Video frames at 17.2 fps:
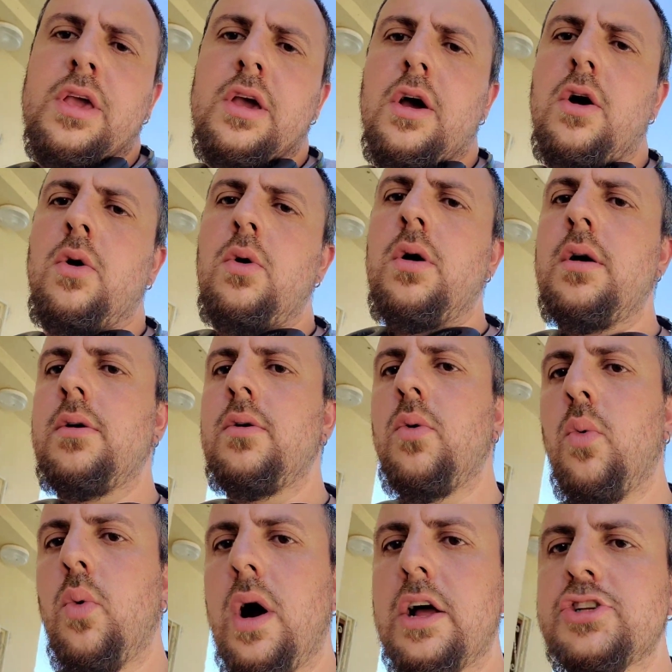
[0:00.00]
go.
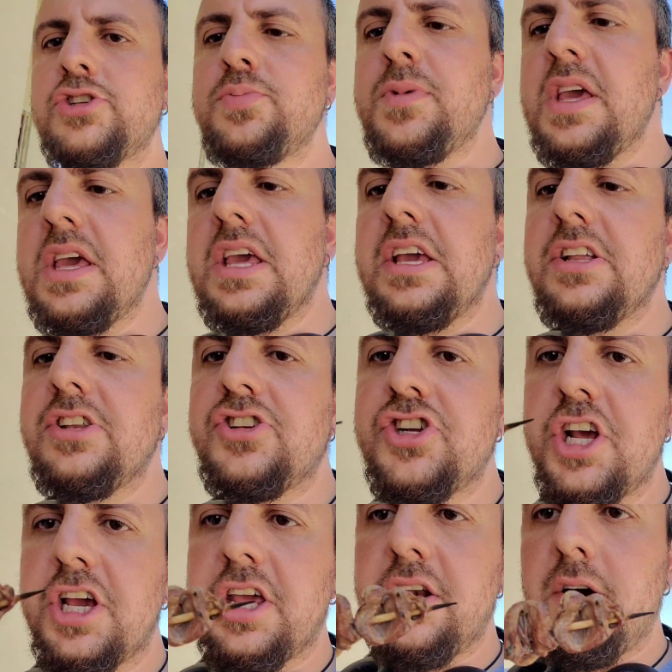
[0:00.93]
Watch me eat
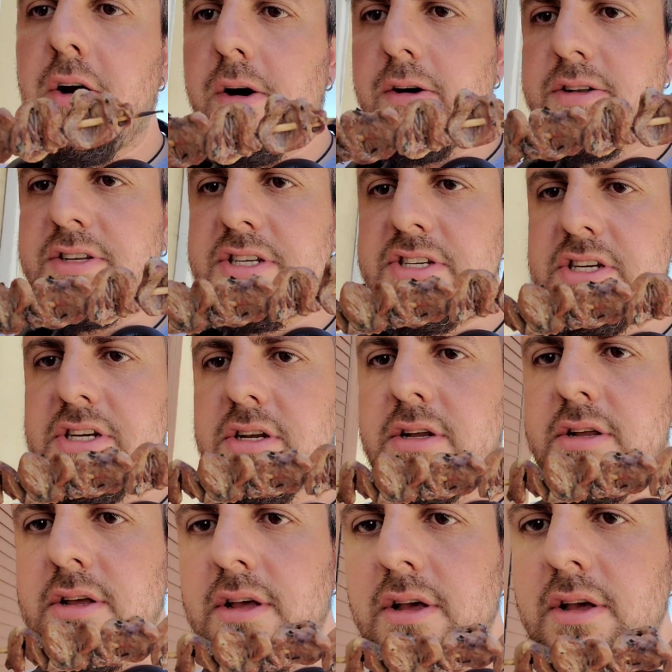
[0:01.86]
chicken hearts.
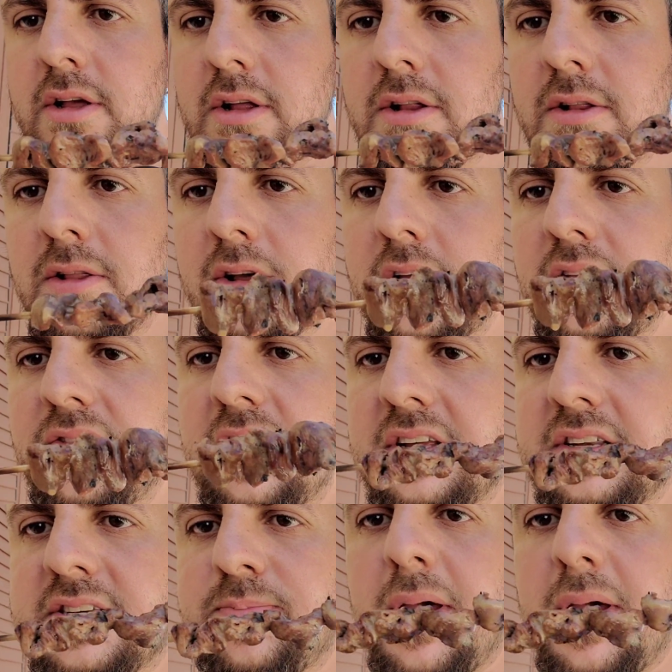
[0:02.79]
Look at these